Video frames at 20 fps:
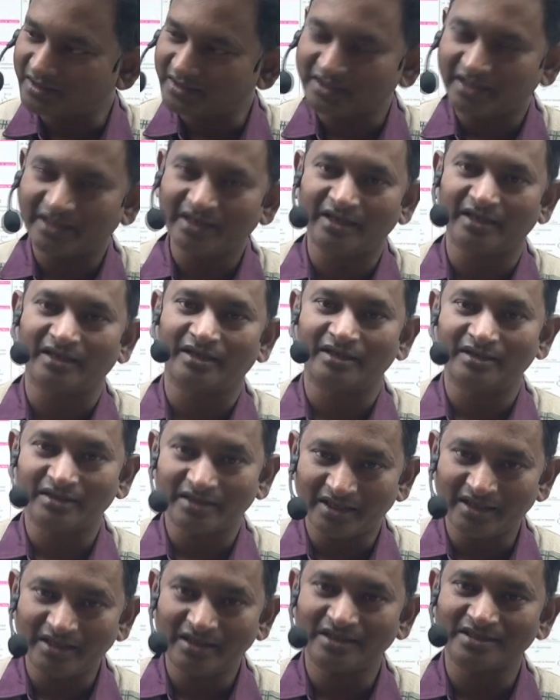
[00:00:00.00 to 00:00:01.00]
thin
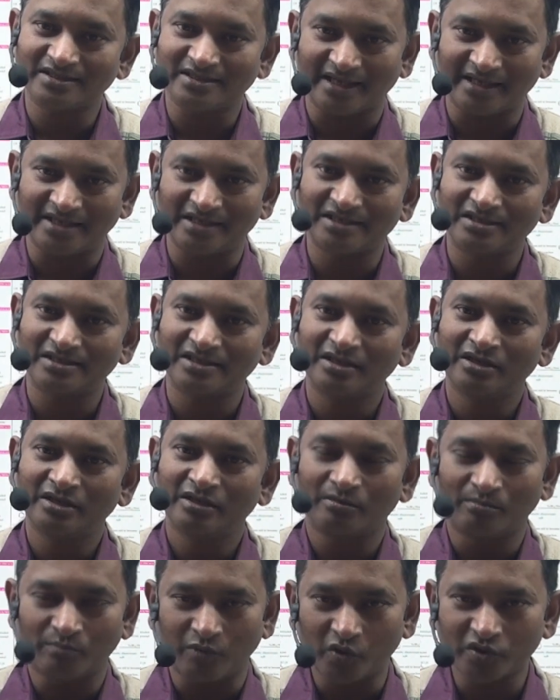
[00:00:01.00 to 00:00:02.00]
size
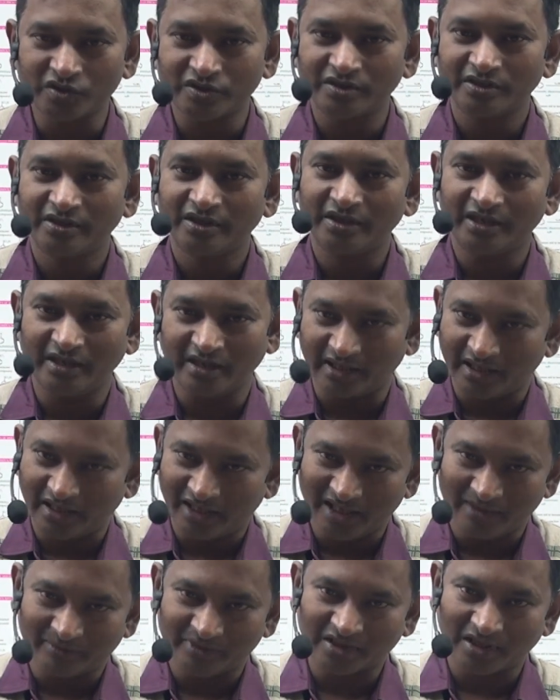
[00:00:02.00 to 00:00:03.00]
books in
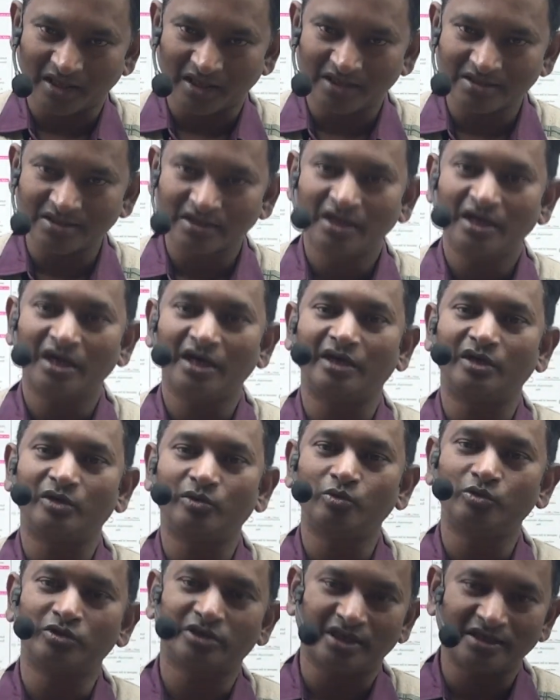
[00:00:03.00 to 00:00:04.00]
11th class and
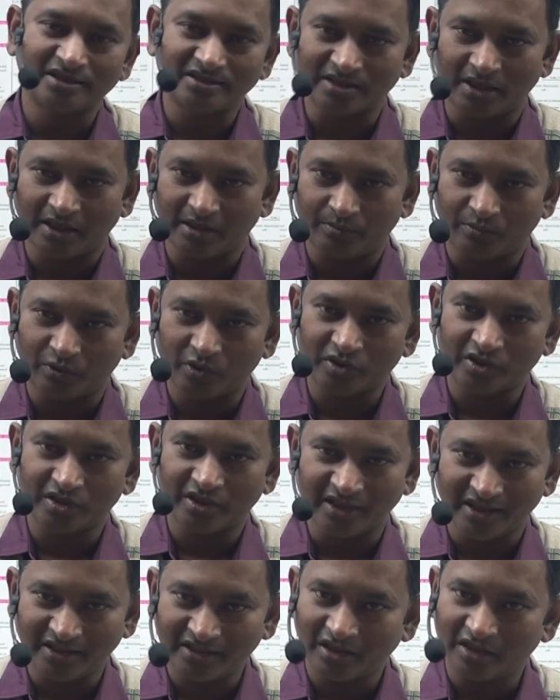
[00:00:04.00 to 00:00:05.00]
two thin size book
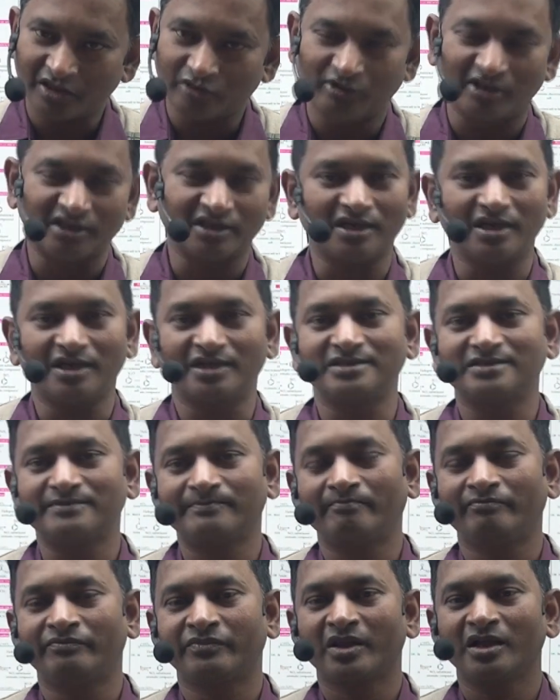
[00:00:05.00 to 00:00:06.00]
in 12th class.
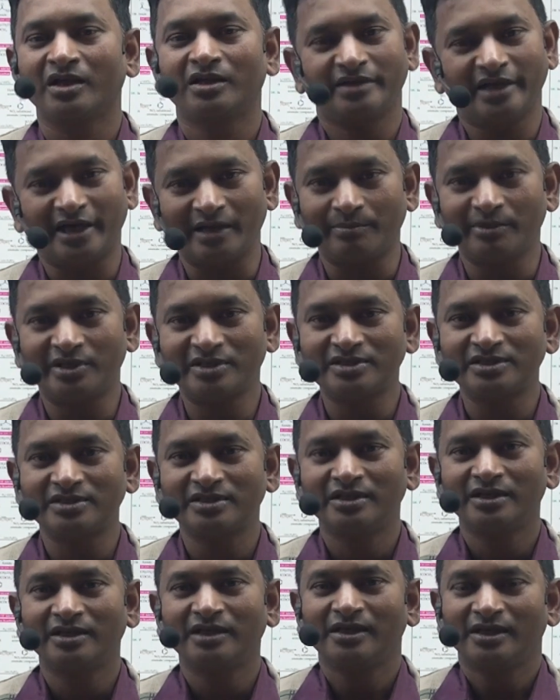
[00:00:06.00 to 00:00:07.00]
That means
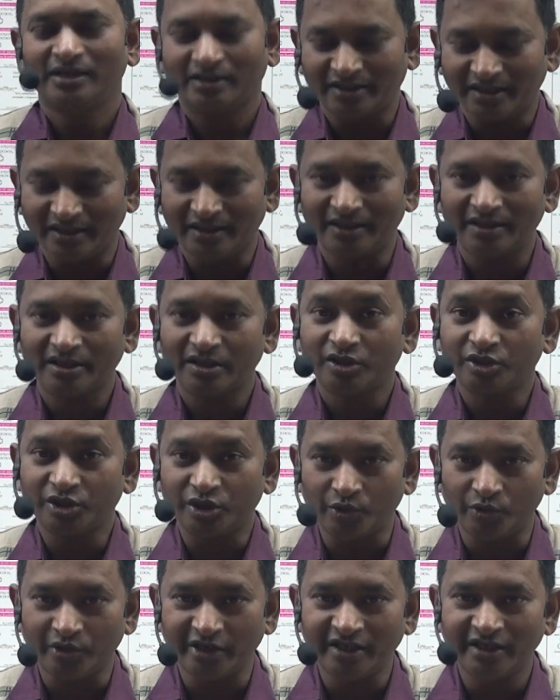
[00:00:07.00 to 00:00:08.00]
their
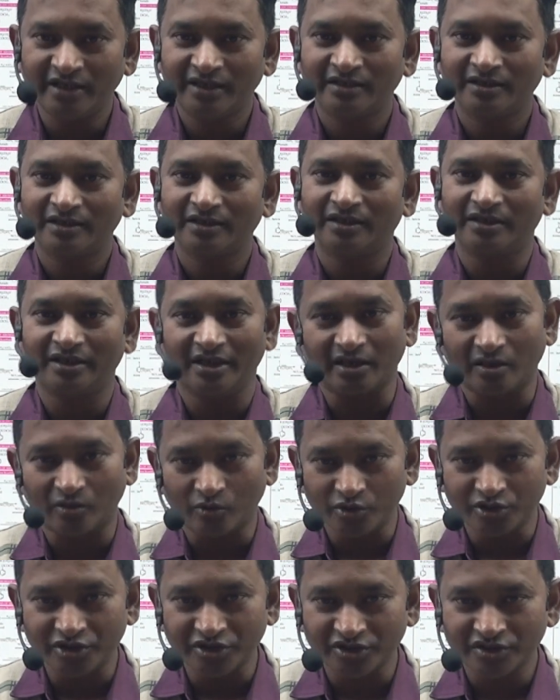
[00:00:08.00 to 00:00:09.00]
theory, their
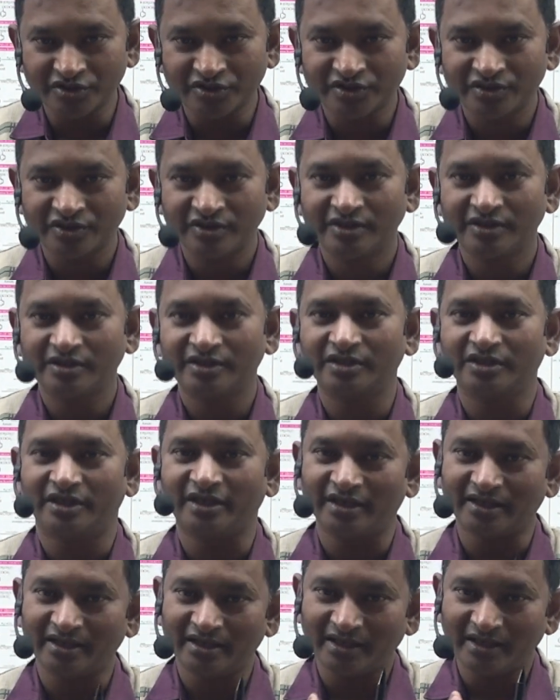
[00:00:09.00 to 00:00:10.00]
questions,
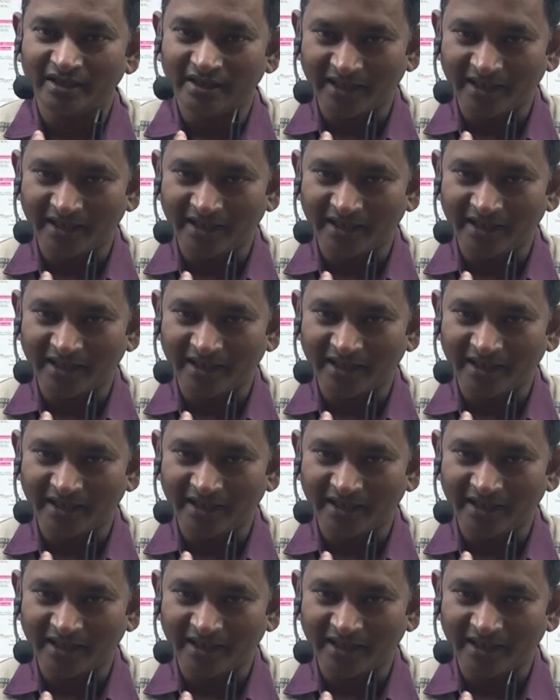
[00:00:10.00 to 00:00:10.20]
their